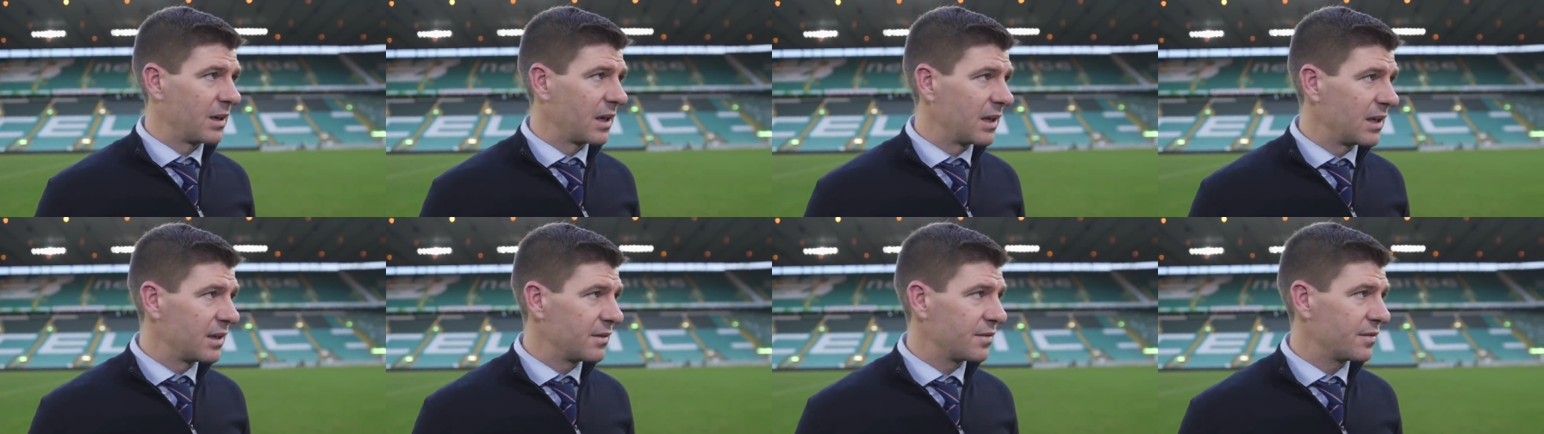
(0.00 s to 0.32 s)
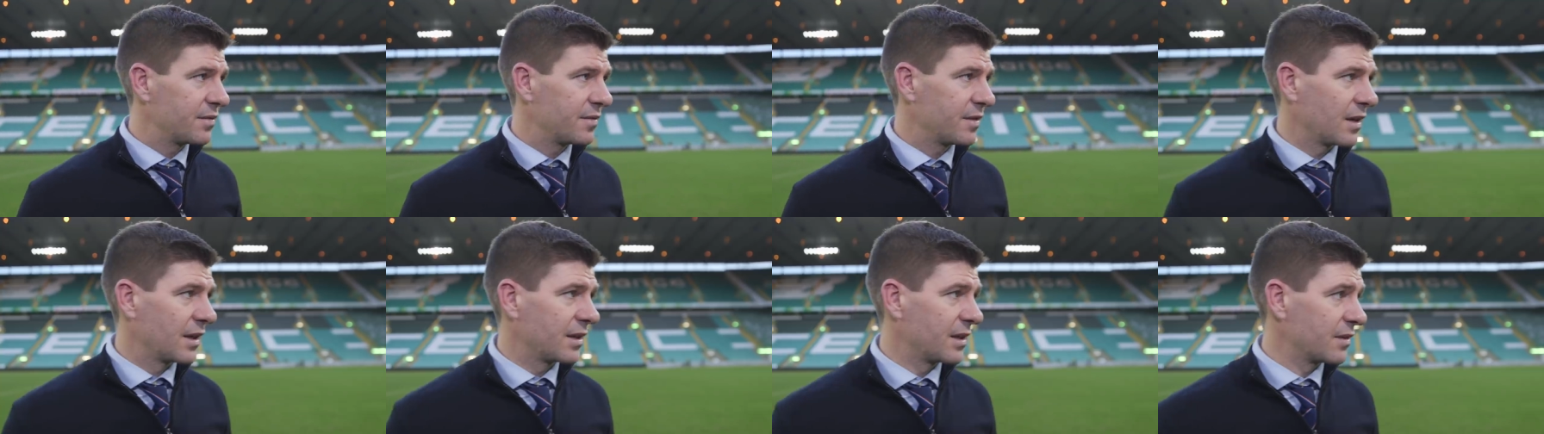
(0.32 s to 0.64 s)

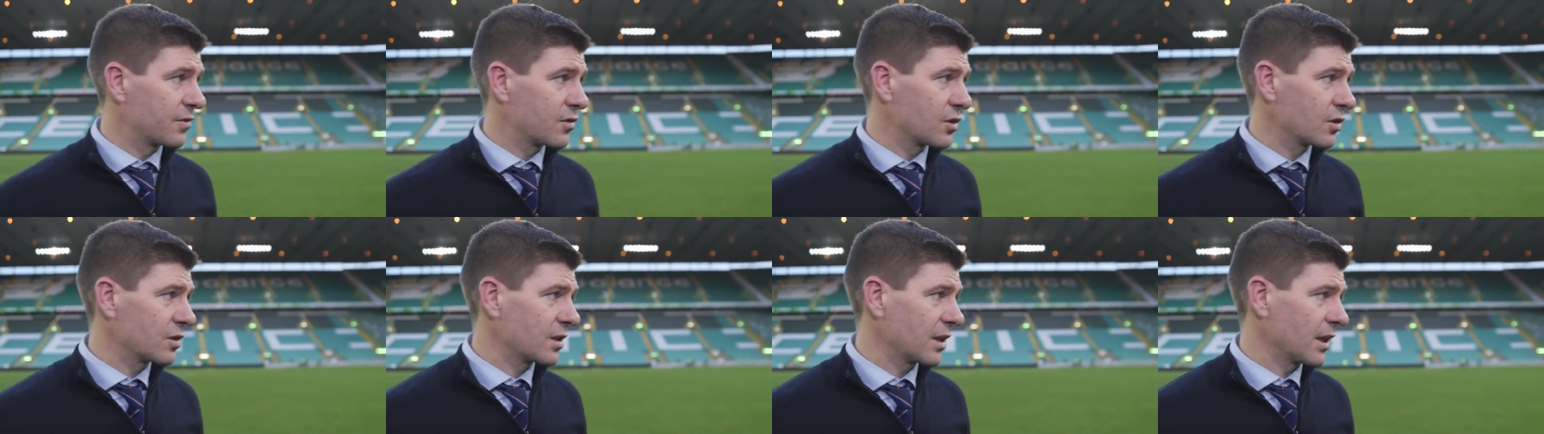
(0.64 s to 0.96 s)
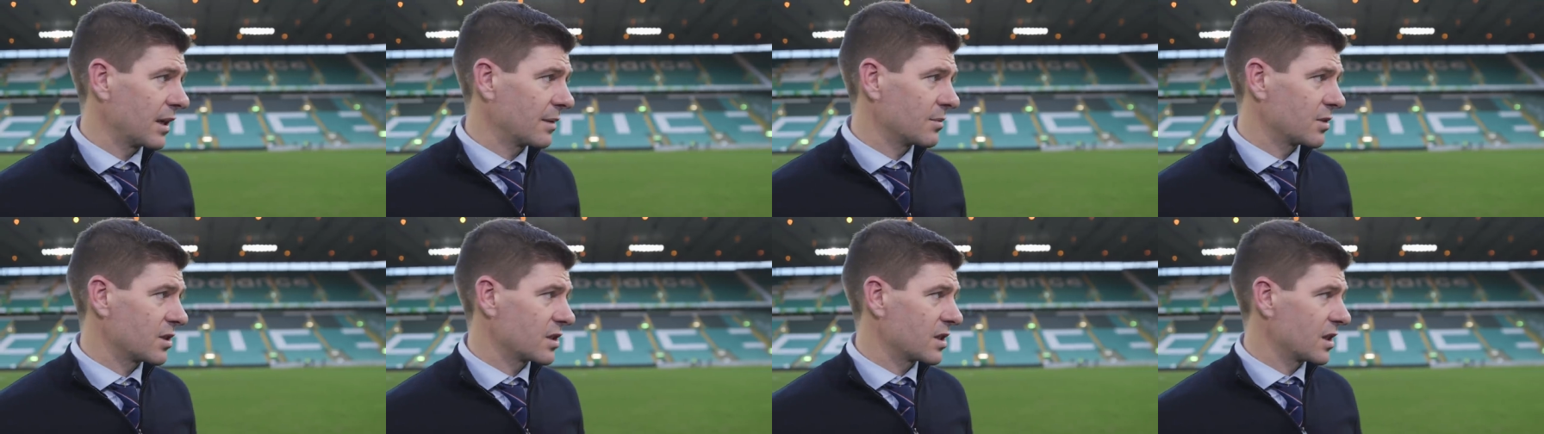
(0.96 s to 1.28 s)
belief, and they've took the
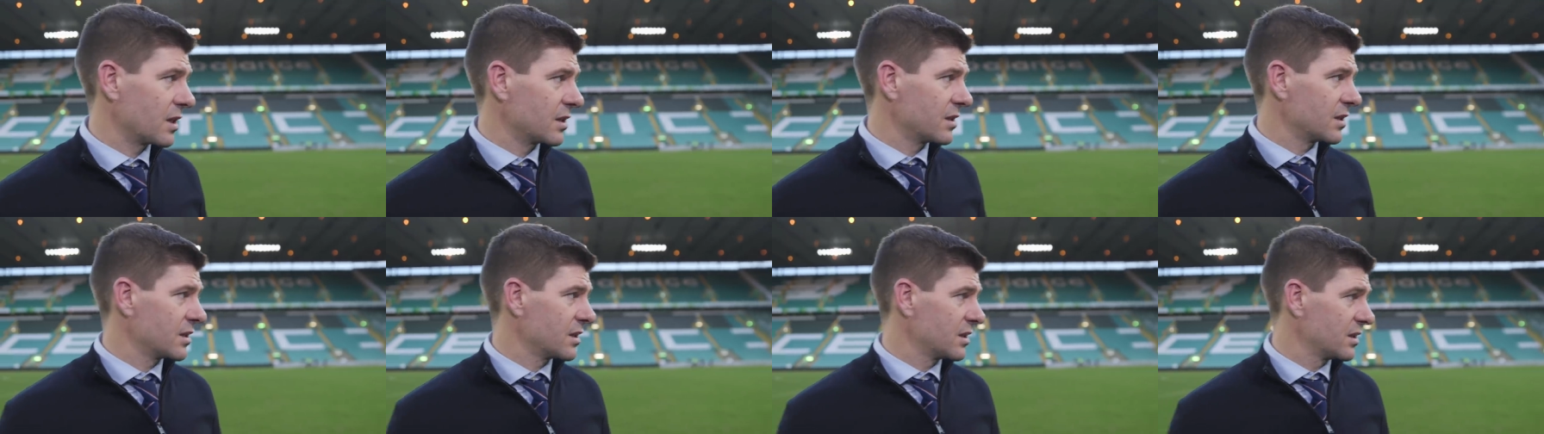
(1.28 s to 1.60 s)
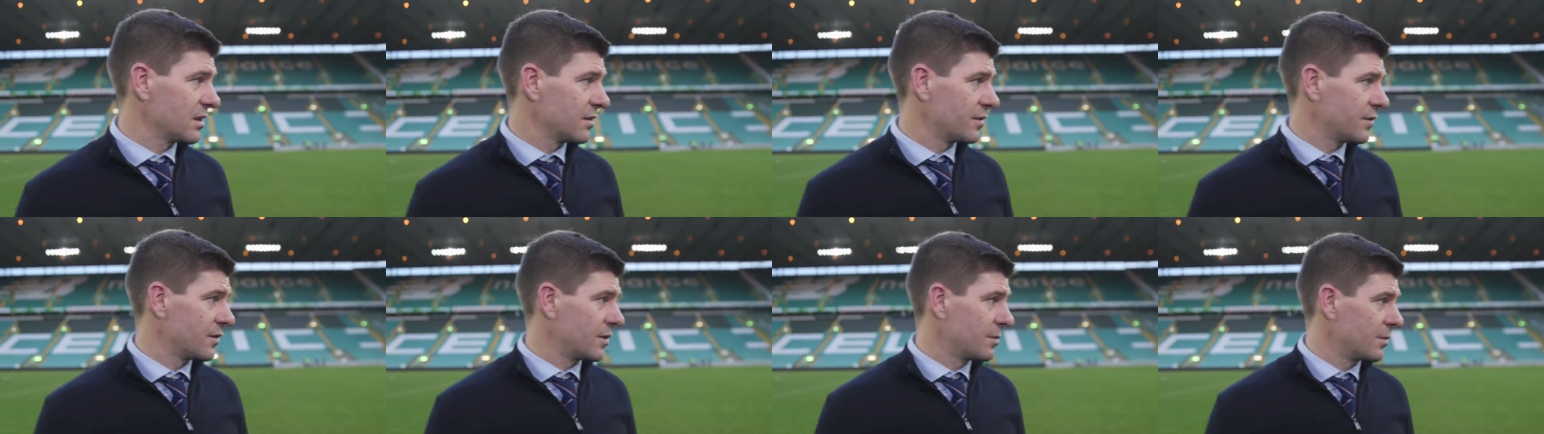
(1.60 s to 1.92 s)
game to Celtic,
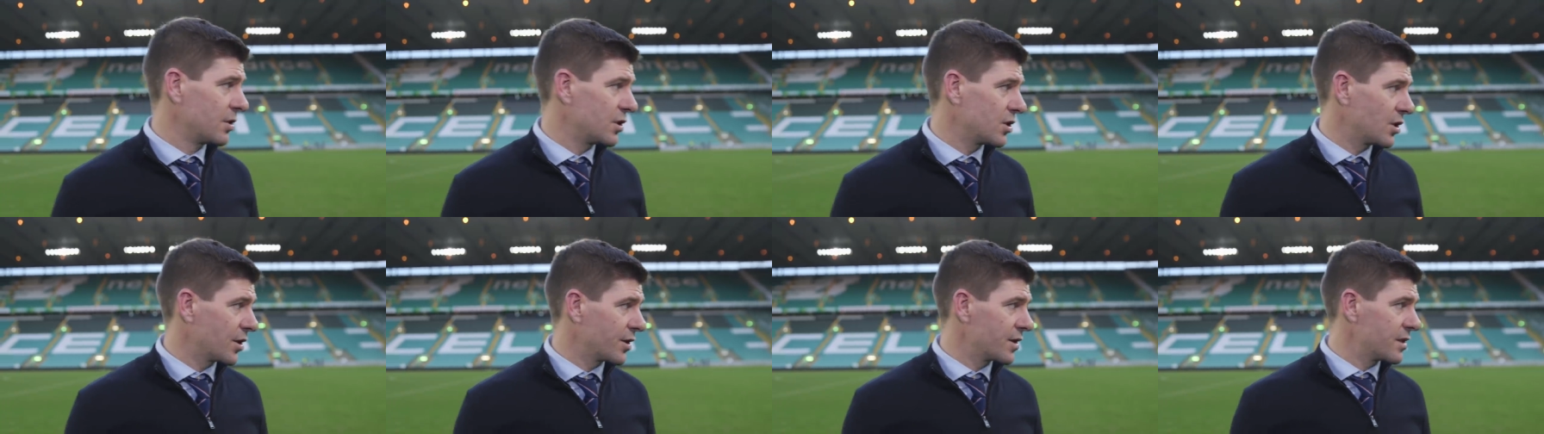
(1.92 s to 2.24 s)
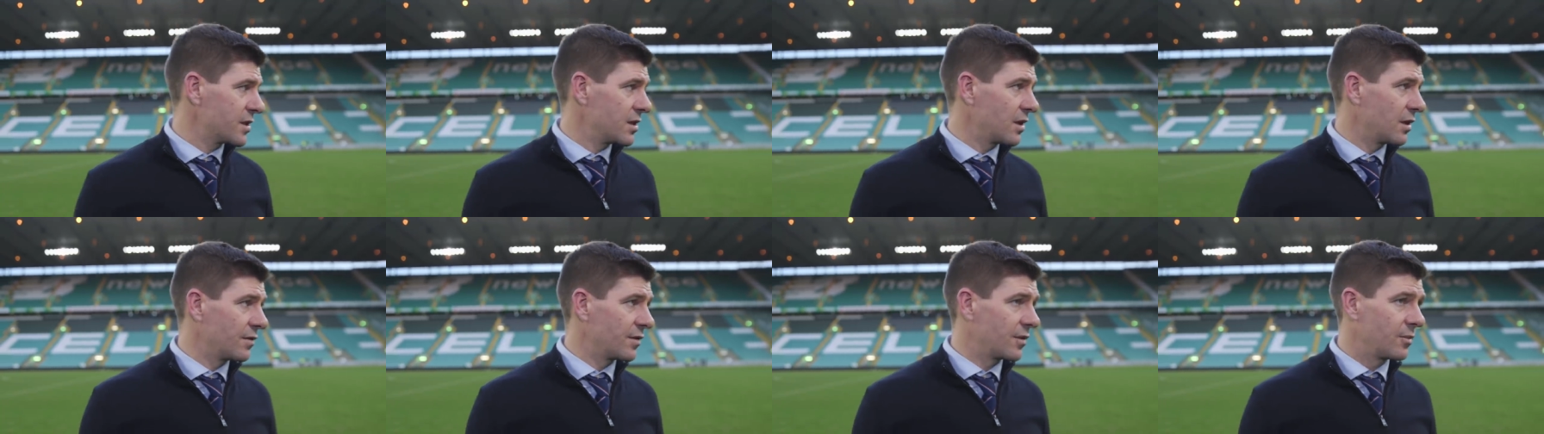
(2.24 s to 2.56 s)
and for the
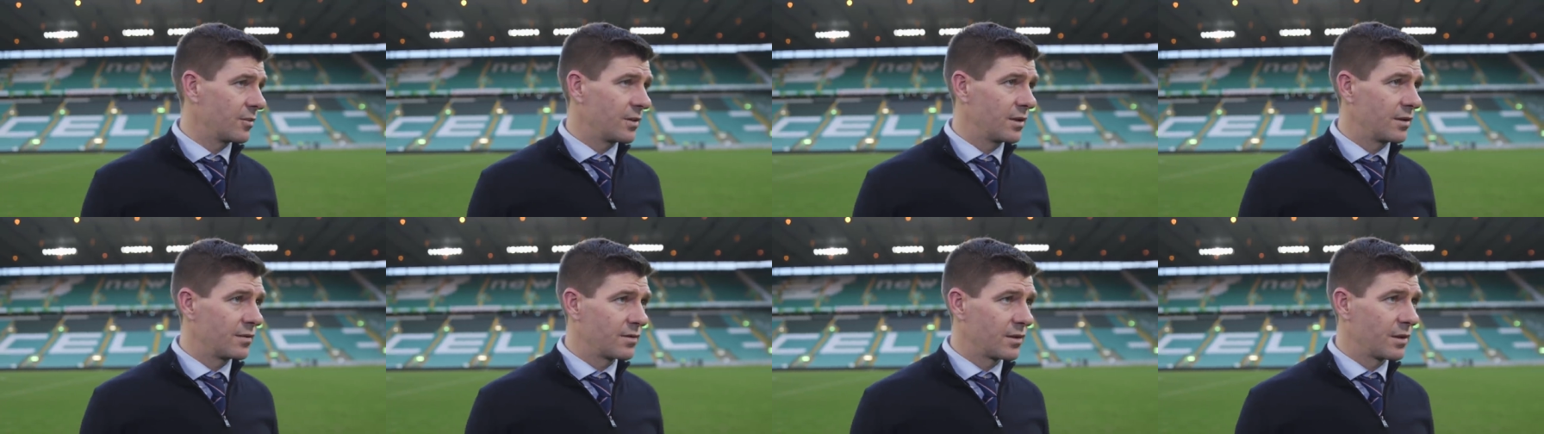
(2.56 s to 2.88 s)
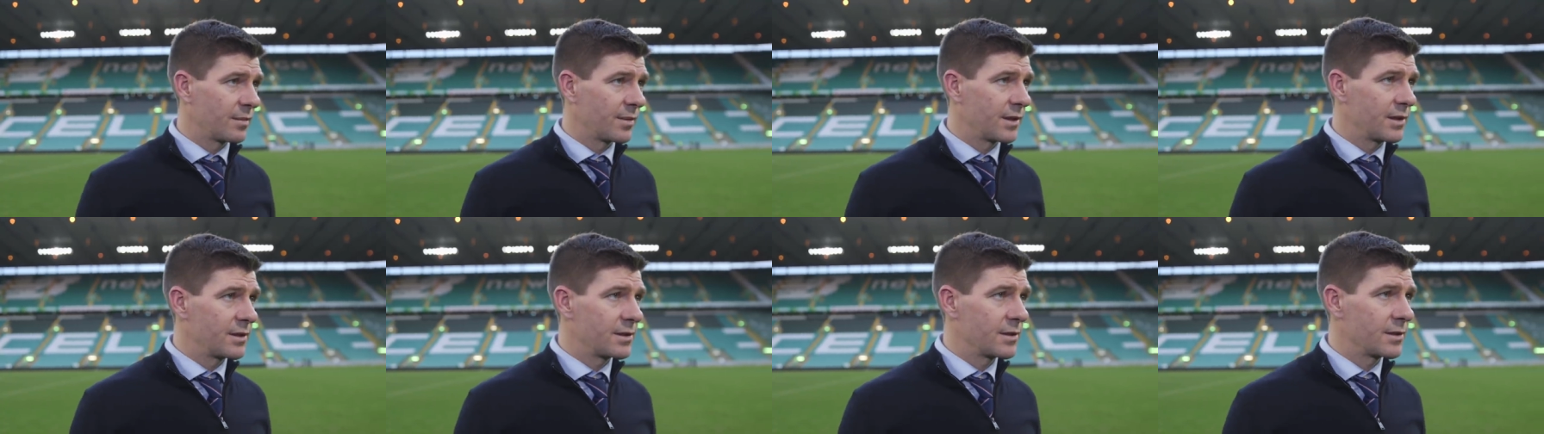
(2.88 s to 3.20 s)
majority of it, we've
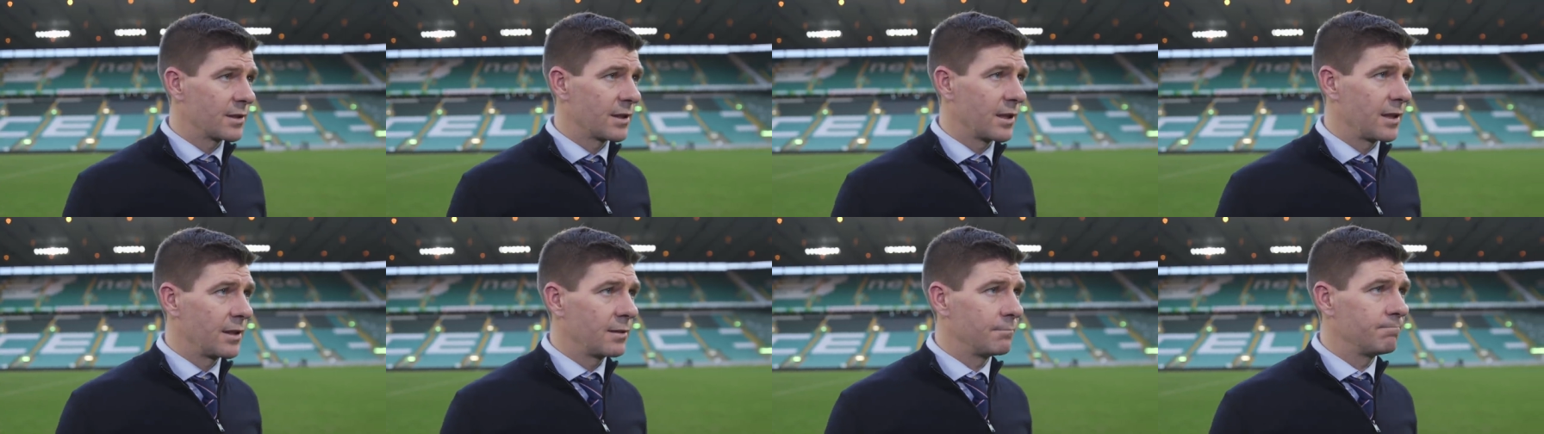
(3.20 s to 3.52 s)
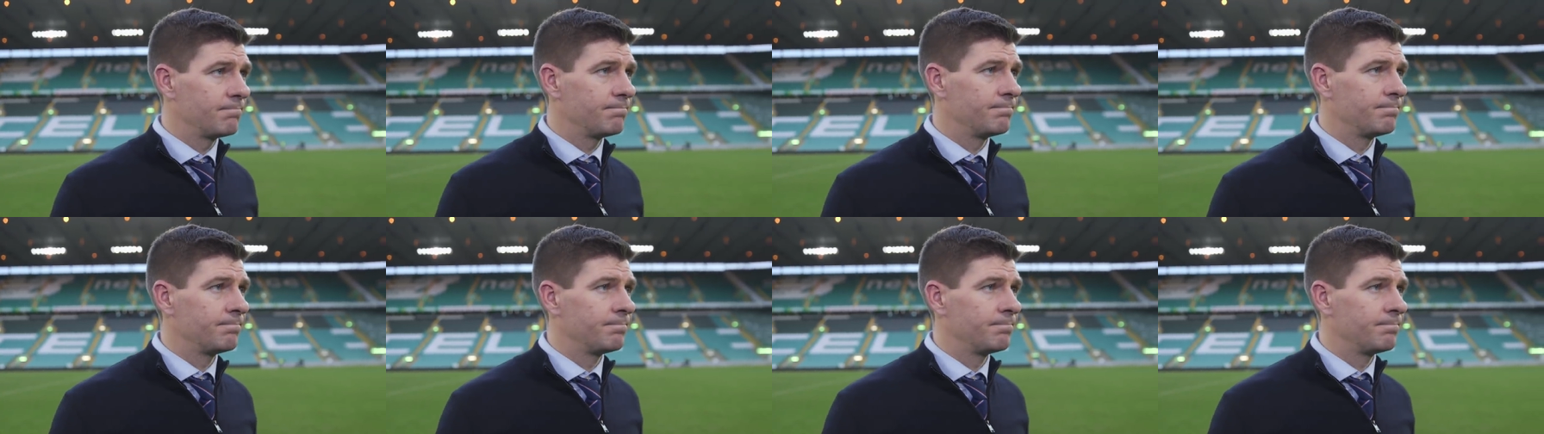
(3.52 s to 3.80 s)
dominated the game.